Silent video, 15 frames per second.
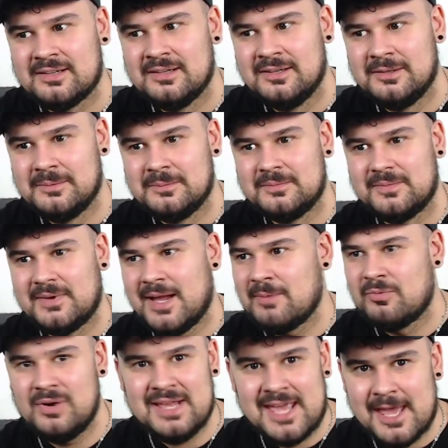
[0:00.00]
I'm
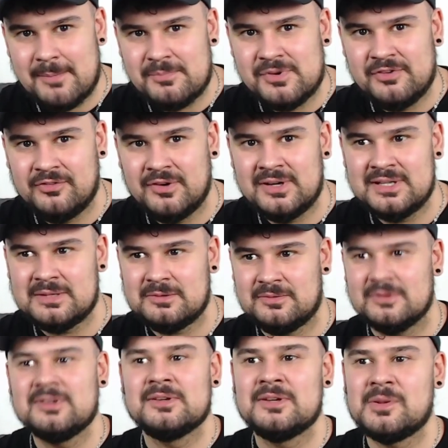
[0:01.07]
really happy for
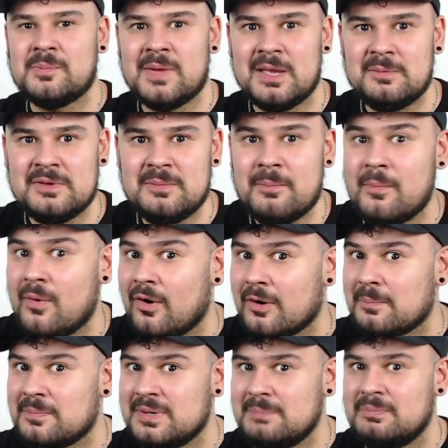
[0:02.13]
it. Maybe
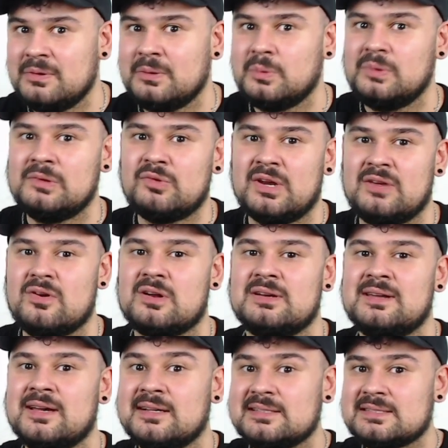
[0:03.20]
more people will
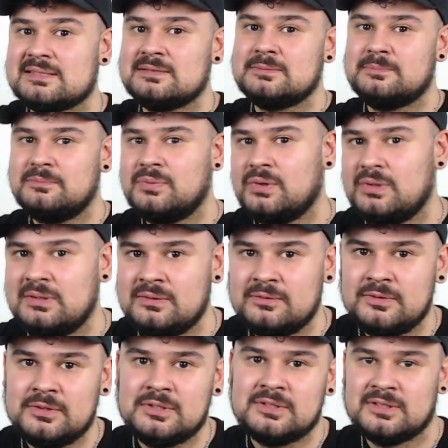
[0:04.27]
recognize the
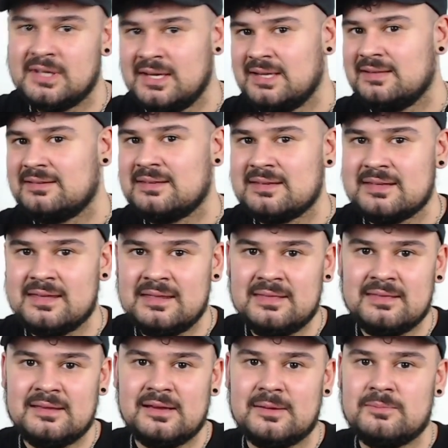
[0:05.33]
Bollywood, the
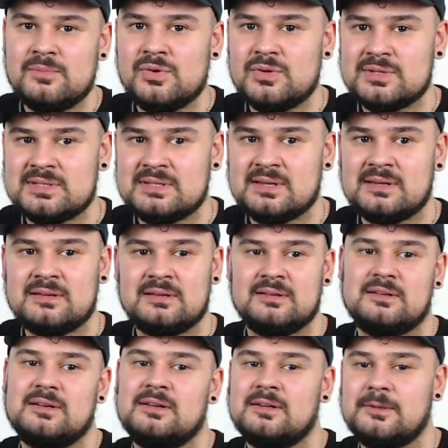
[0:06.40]
Indian music
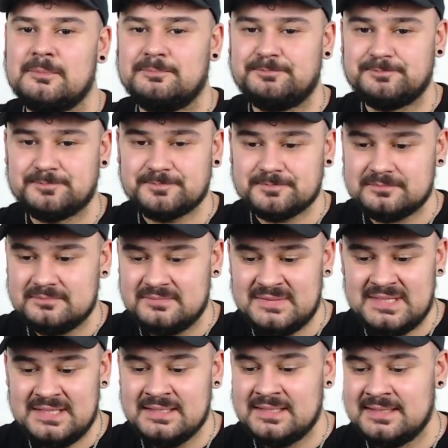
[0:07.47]

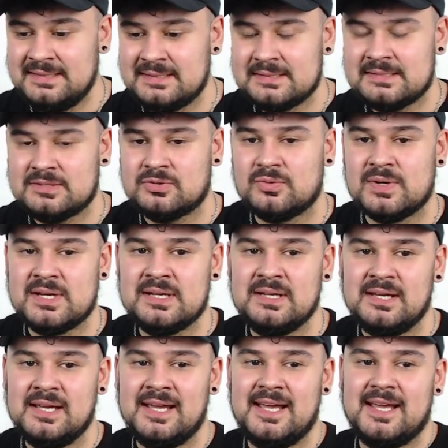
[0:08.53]
industry,
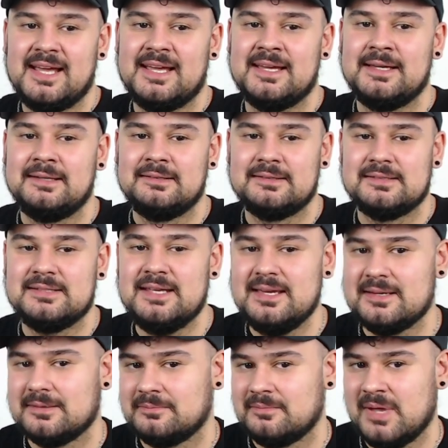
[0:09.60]
and
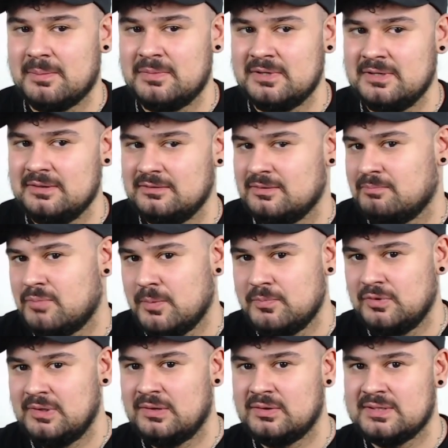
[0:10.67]
yeah, maybe the
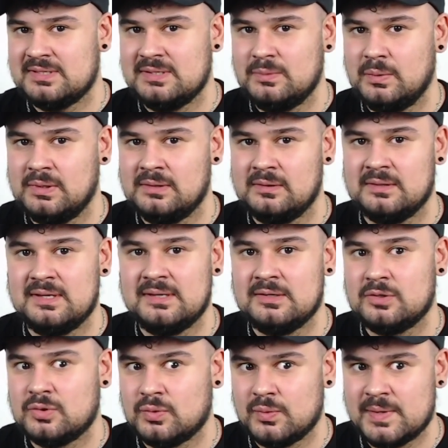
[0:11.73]
popularity will
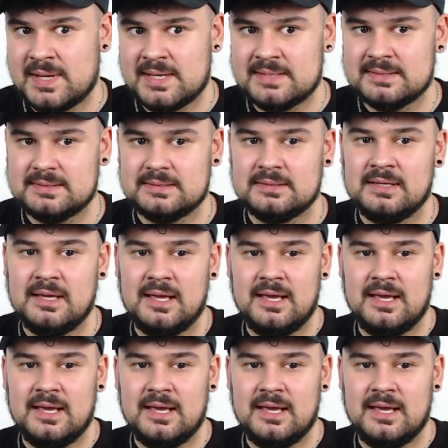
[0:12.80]
increase.